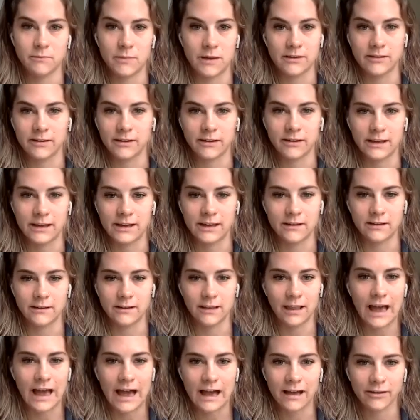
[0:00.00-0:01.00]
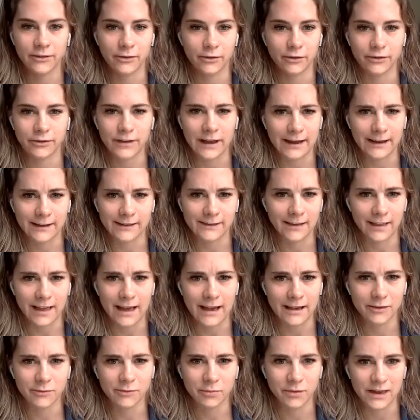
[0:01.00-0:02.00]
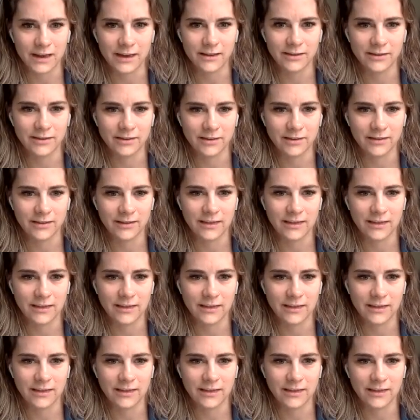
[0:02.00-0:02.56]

basically in last or second to last place,